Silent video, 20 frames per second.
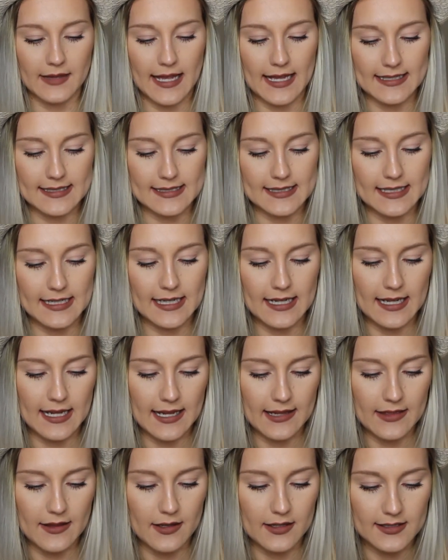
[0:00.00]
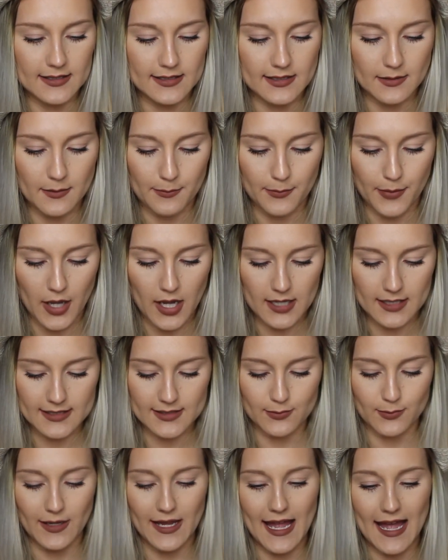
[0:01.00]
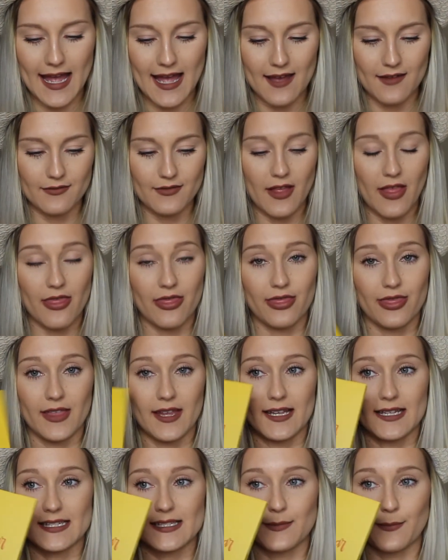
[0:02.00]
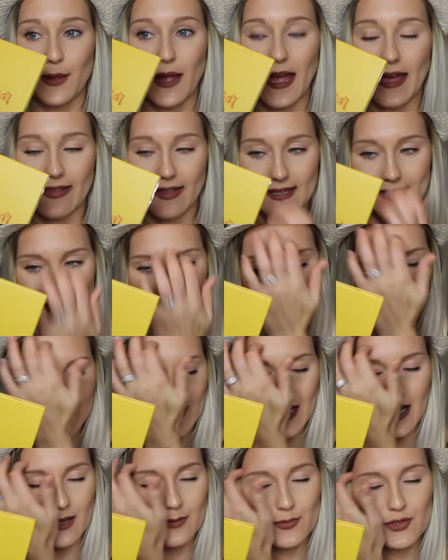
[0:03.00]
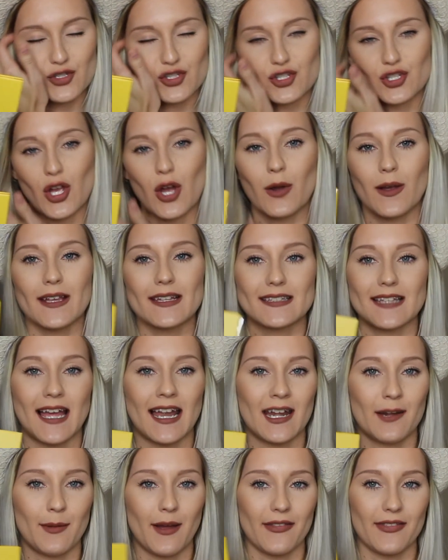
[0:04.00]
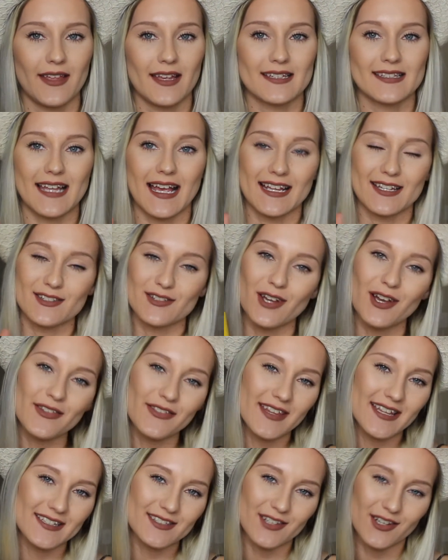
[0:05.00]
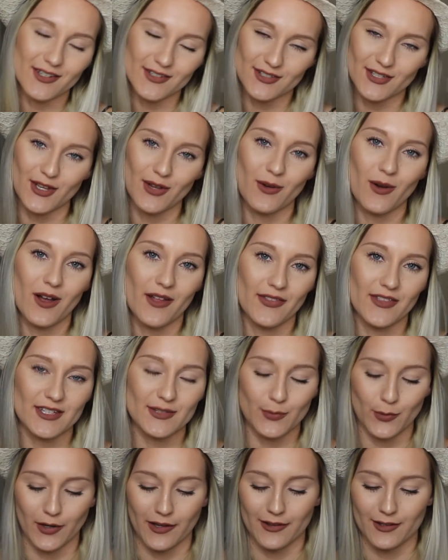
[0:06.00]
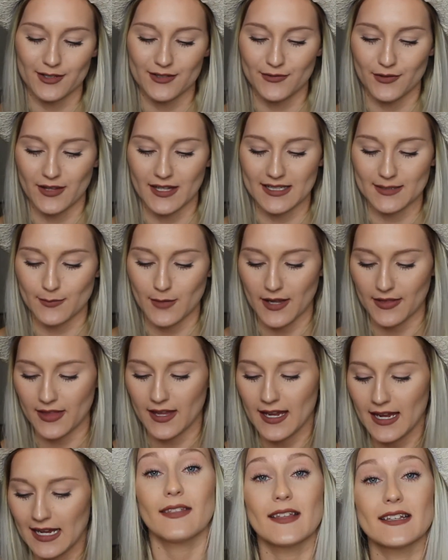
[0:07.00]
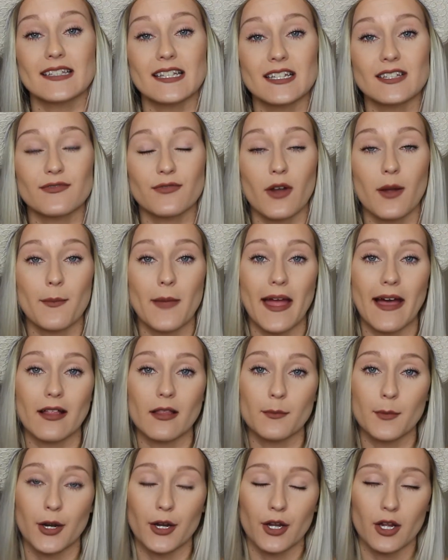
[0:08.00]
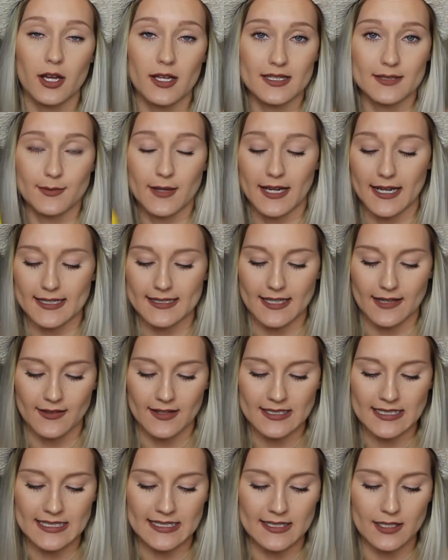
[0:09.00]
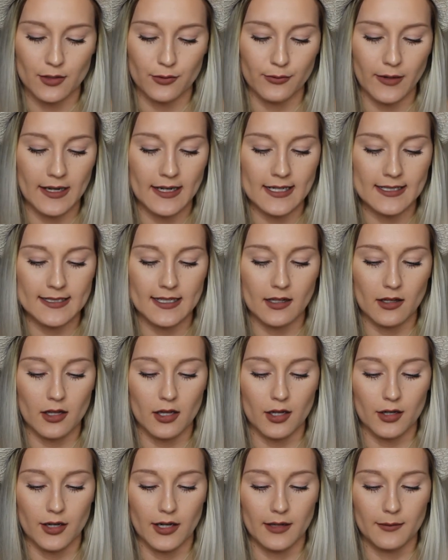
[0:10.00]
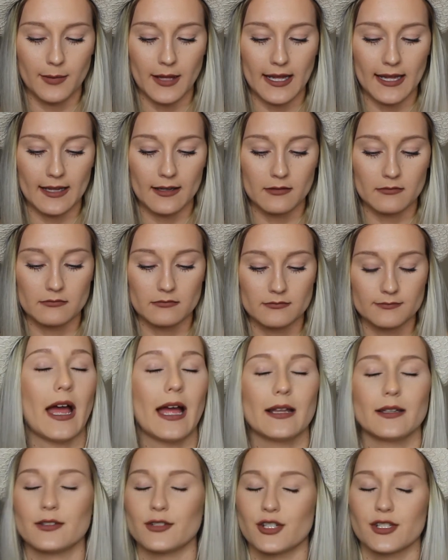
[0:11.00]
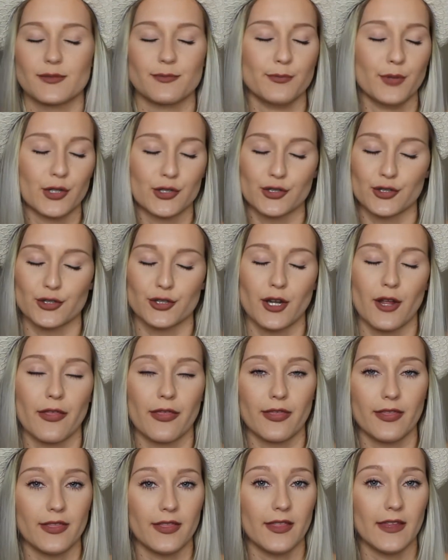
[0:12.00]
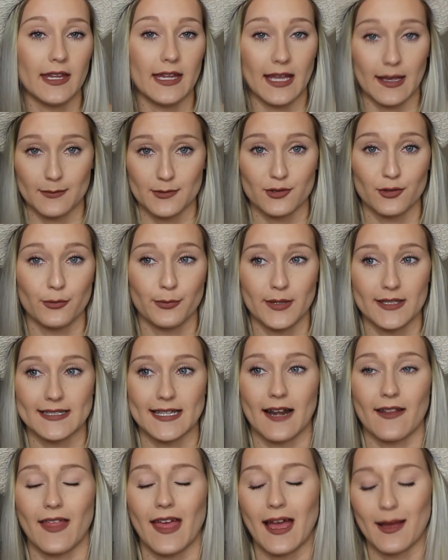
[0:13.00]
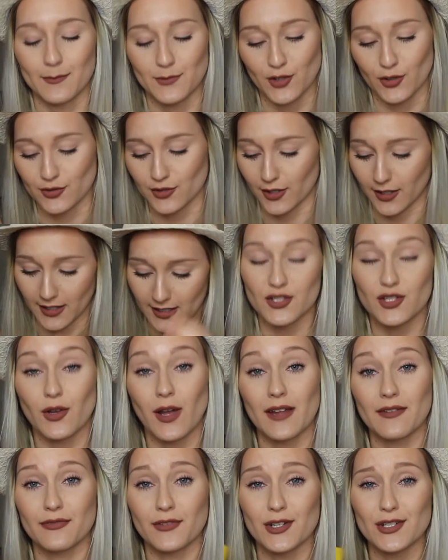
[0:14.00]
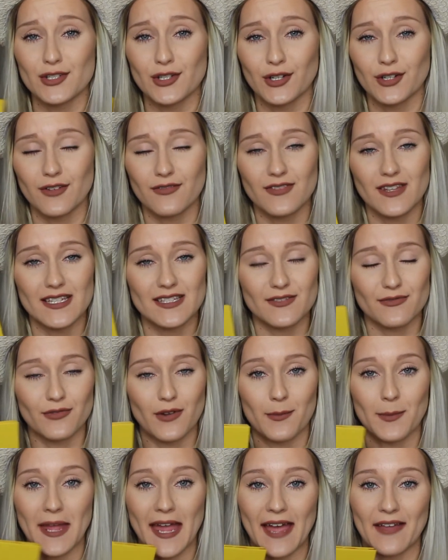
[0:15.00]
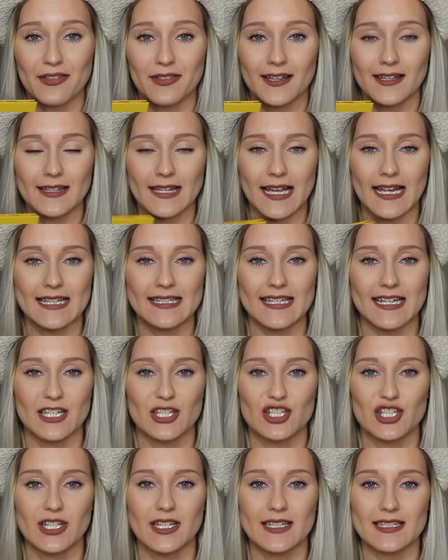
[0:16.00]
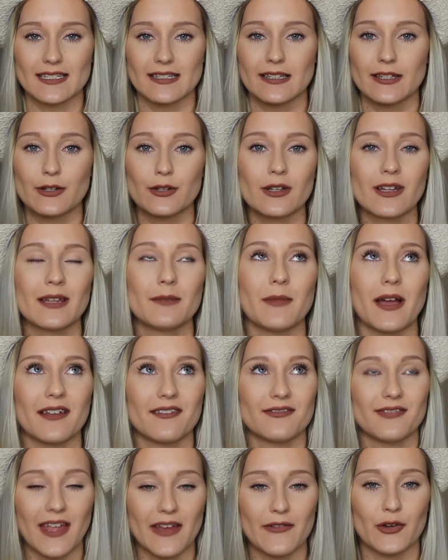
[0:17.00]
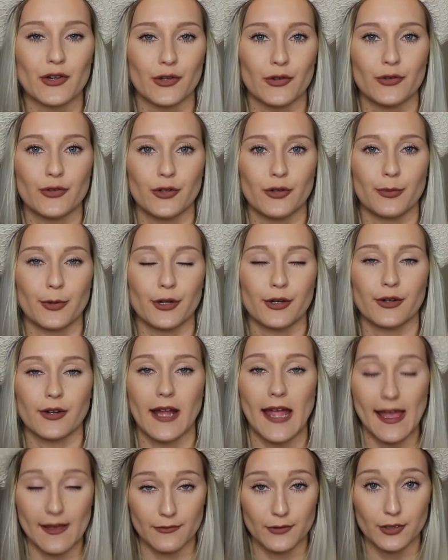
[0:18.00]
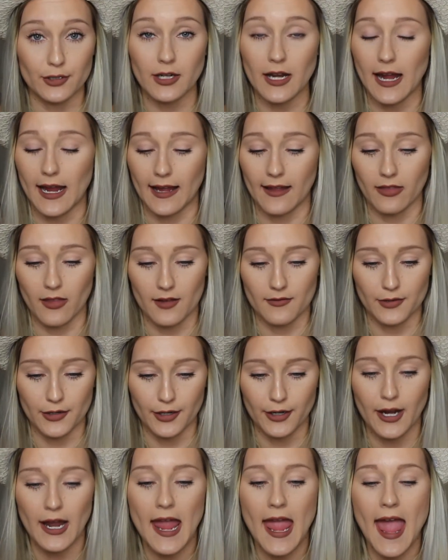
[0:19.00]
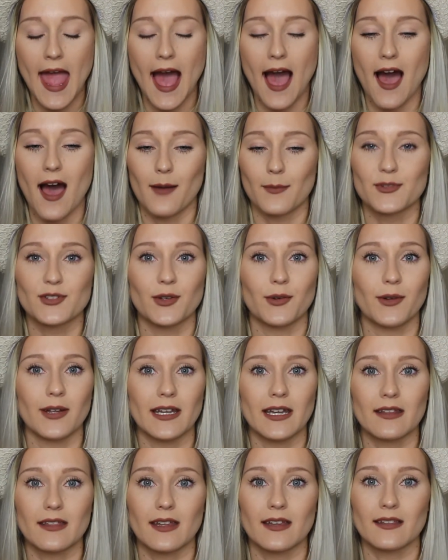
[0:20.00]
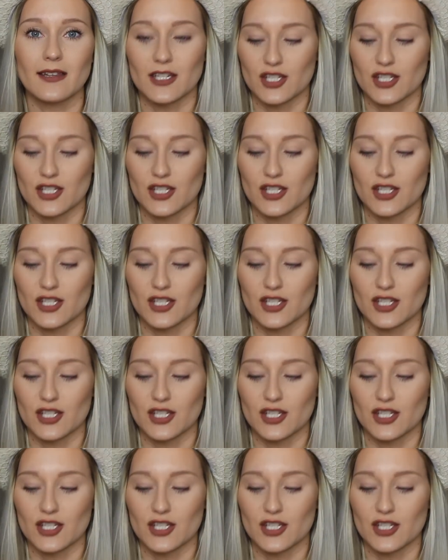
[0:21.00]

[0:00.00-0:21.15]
Lastly, in this box, we have this palette, and I'm so excited about this. I saw this also on the spoilers for this month. This is from Alamar Cosmetics, and this is the Reina del Caribe. I just butchered the absolute piss out of that. I'm so sorry. So I first heard of this from Kathleen Lice, and she is literally my favorite YouTuber ever. I love her. So anything